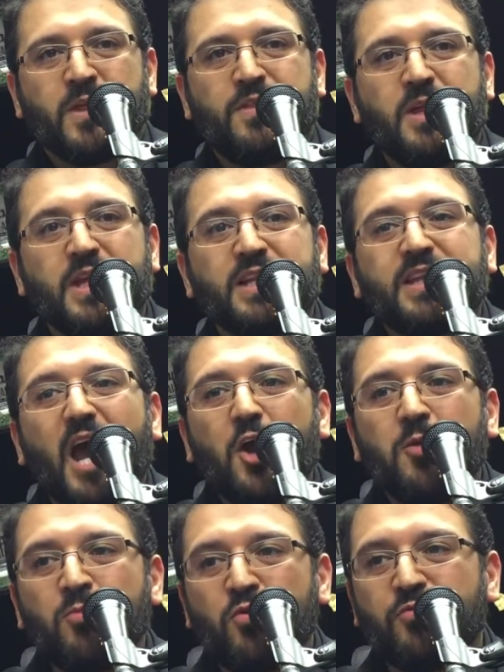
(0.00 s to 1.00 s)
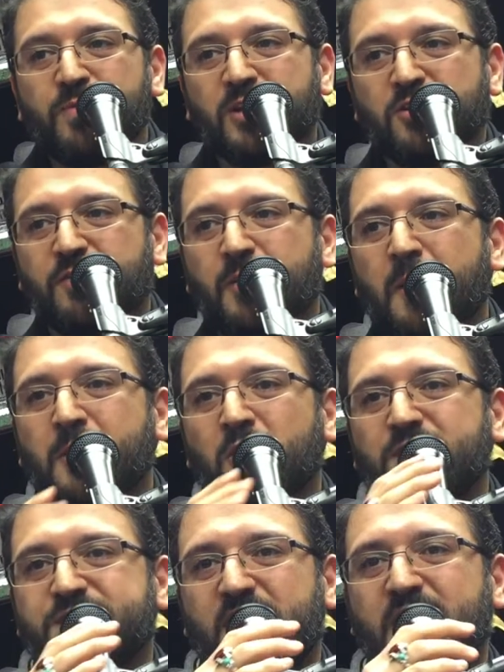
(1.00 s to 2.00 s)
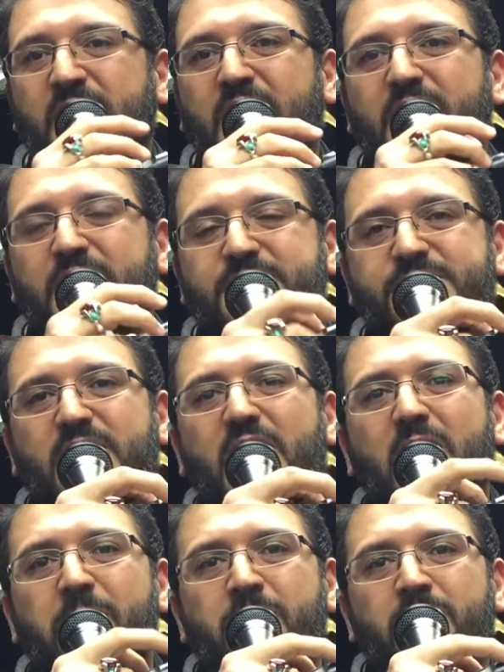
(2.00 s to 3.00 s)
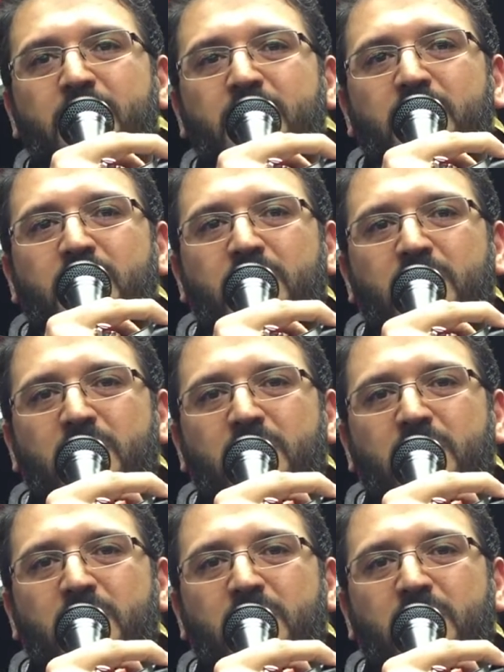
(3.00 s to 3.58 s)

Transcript: The entire movement of Imam al-Hussein alayhi salam